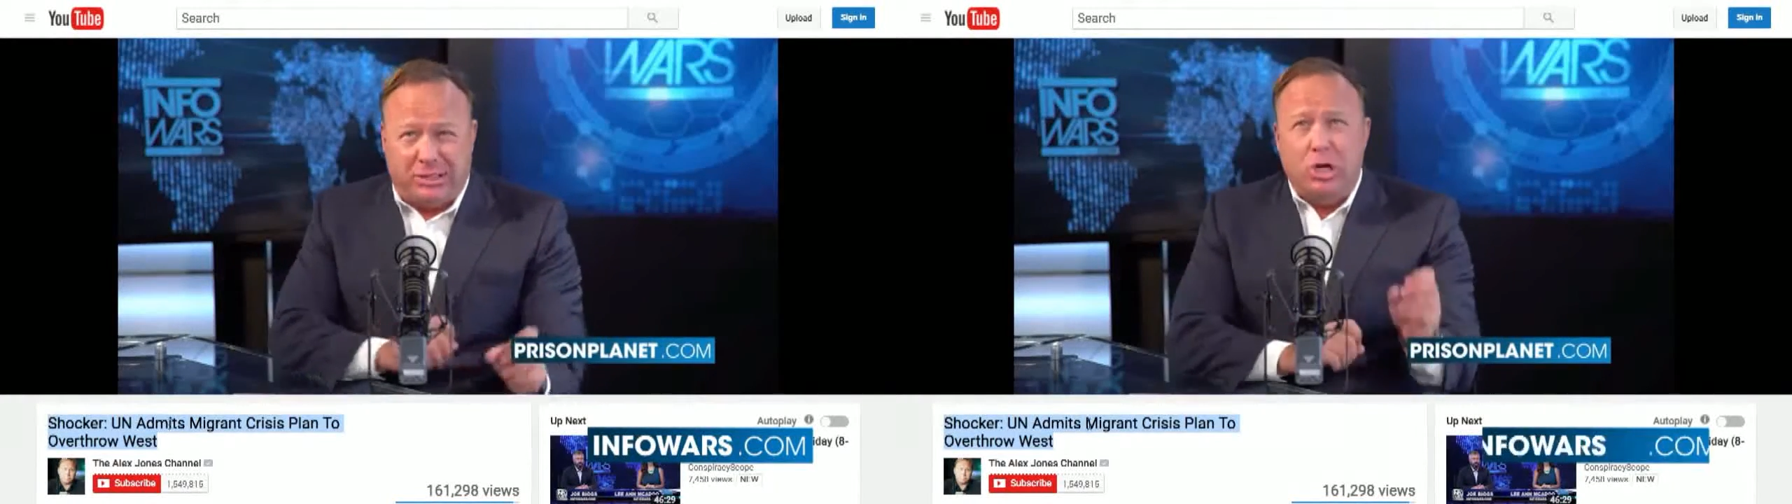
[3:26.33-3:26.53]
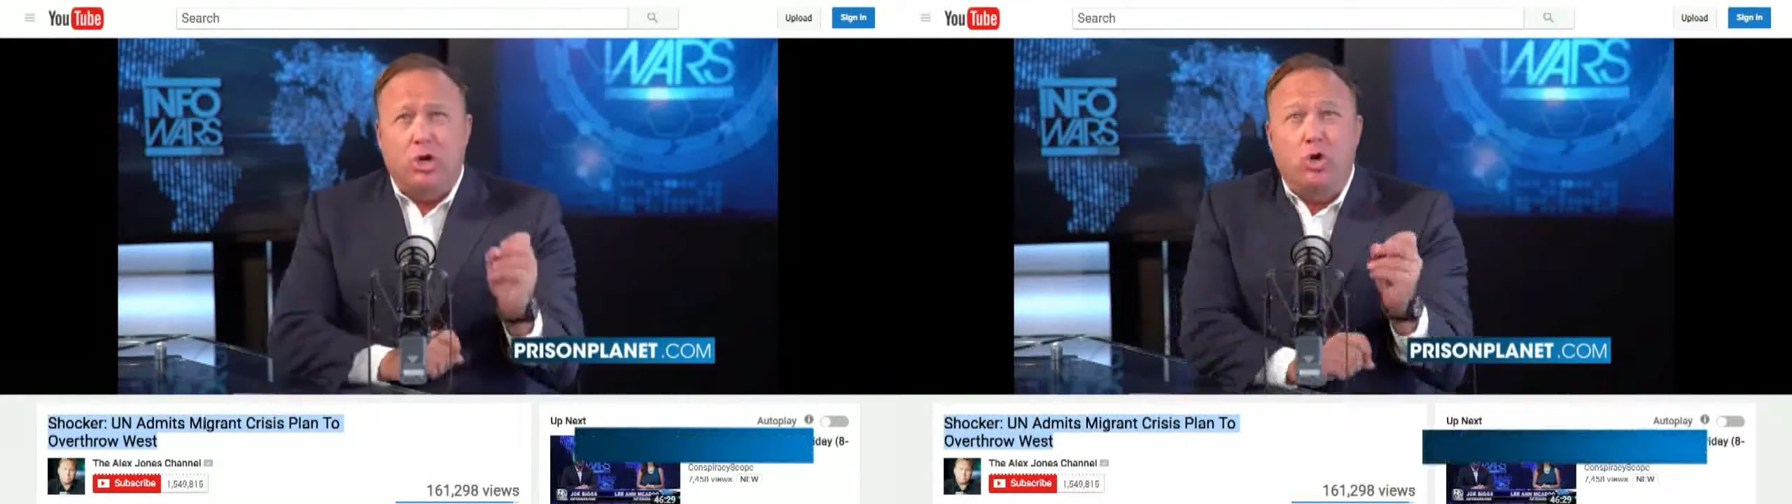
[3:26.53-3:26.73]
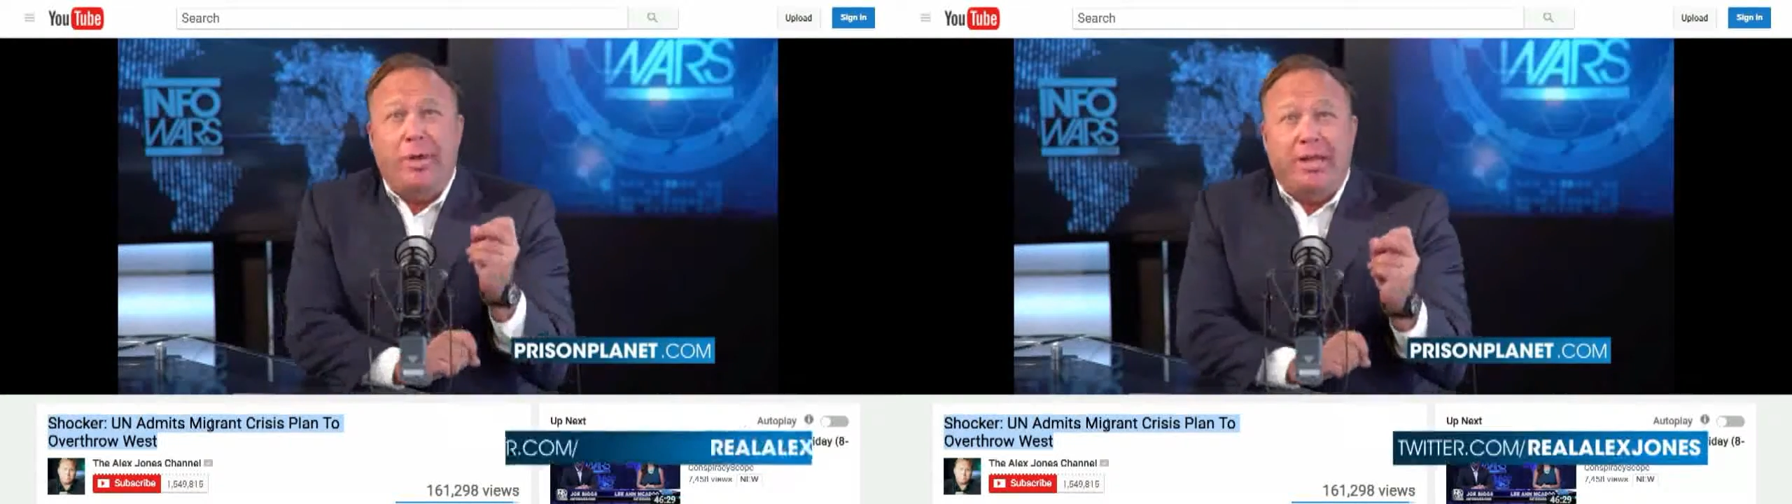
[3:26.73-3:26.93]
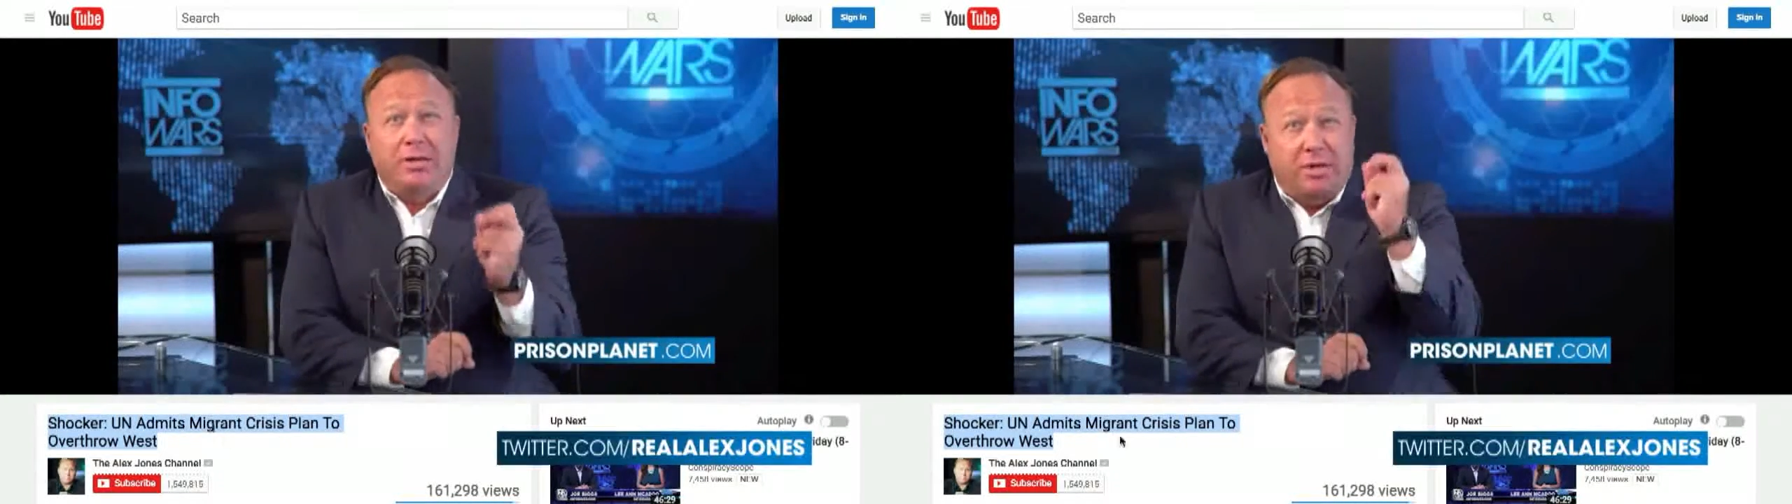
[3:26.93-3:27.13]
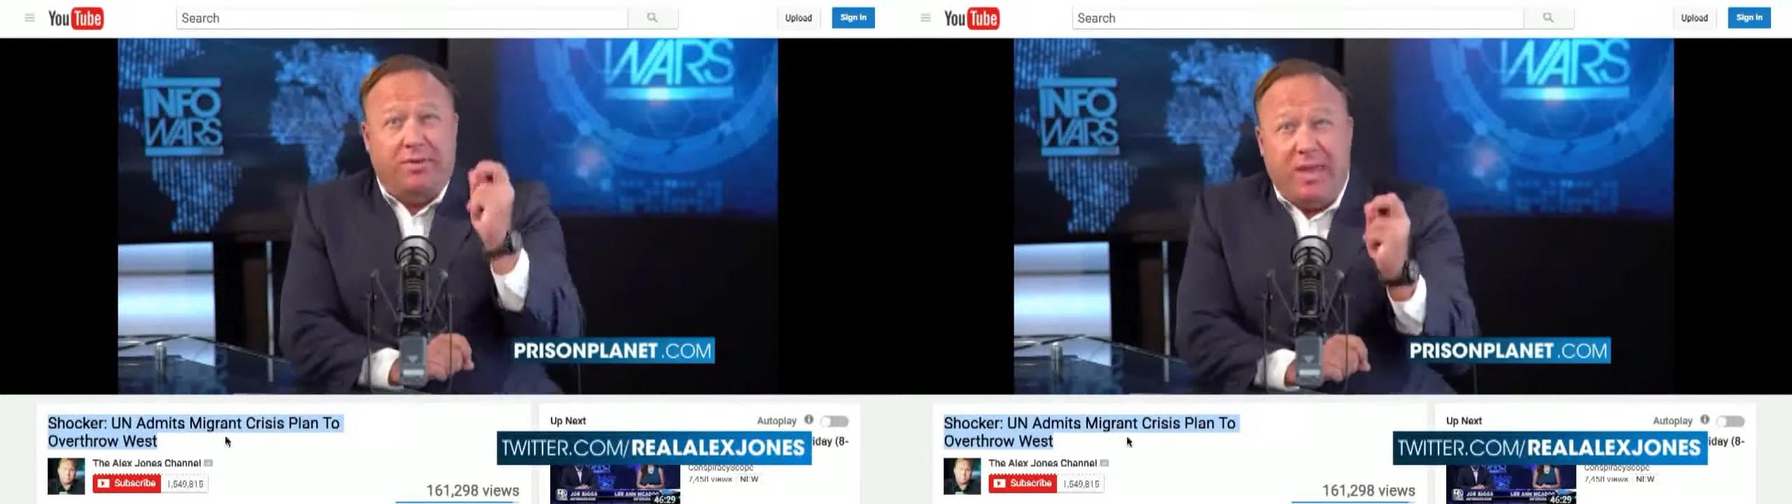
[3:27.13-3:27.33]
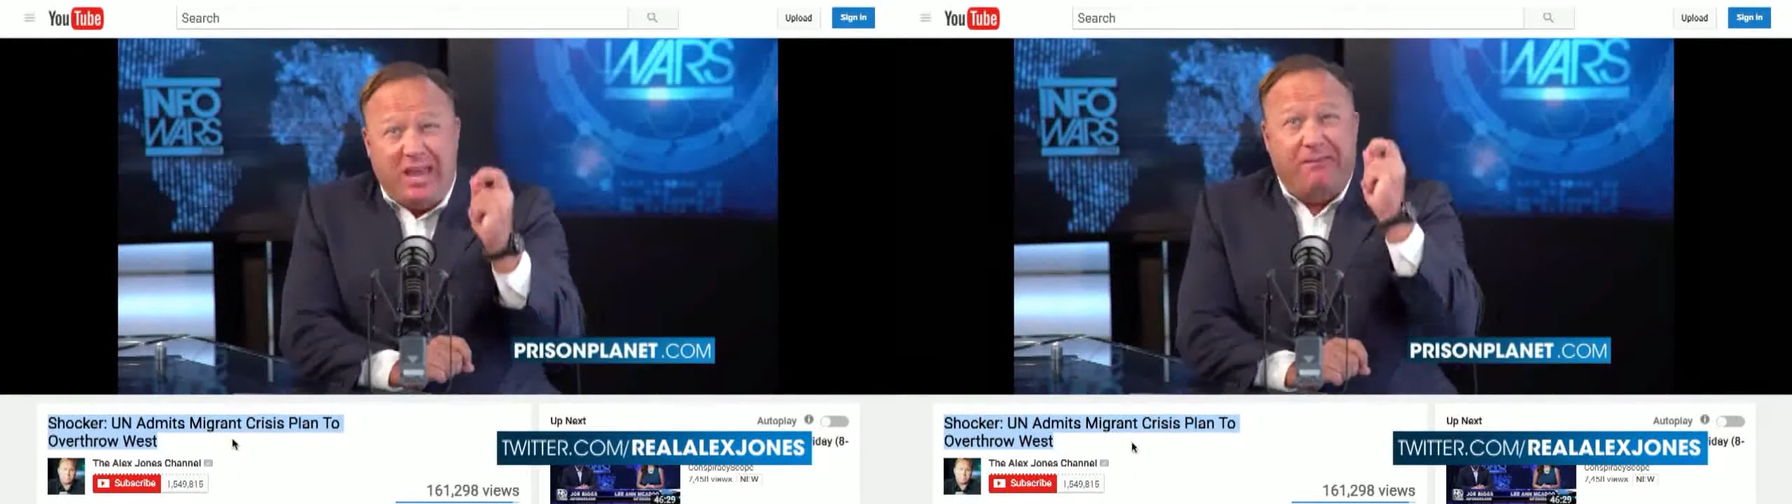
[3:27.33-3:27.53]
UN admits migrant